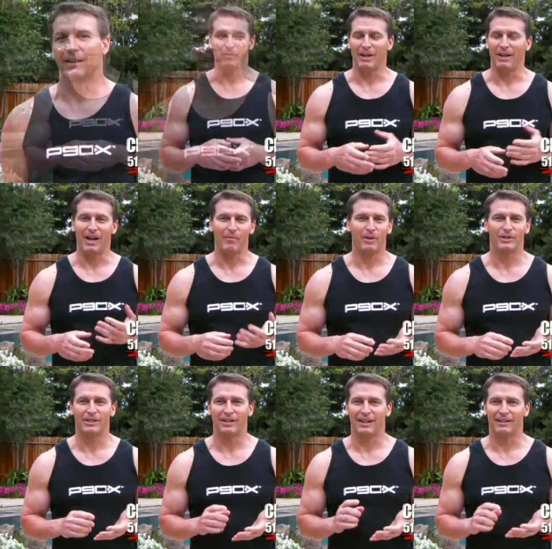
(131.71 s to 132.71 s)
And no matter how
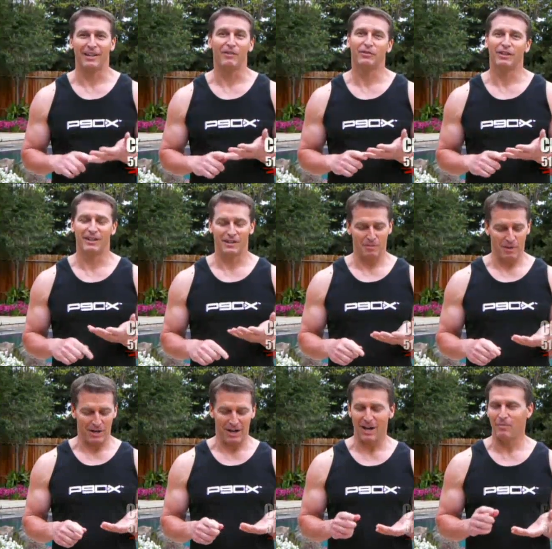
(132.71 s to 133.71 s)
much I lifted, no
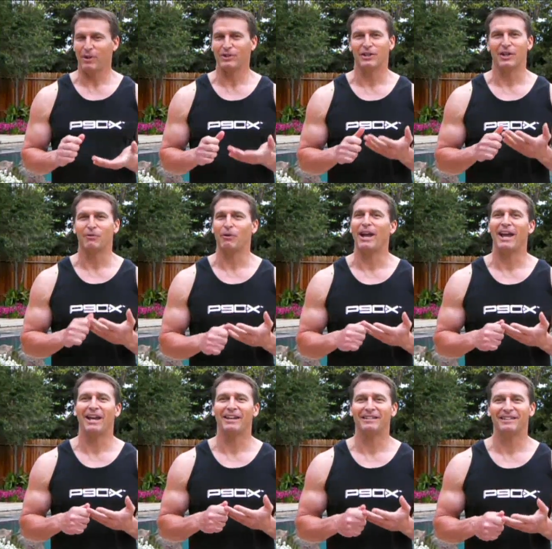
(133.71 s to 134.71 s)
matter how much I
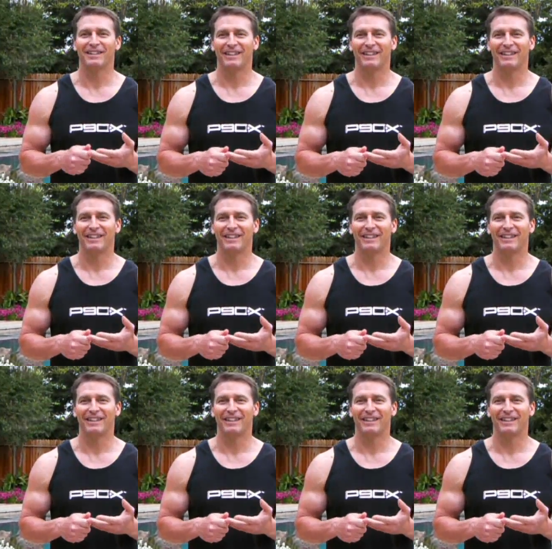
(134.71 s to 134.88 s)
ran,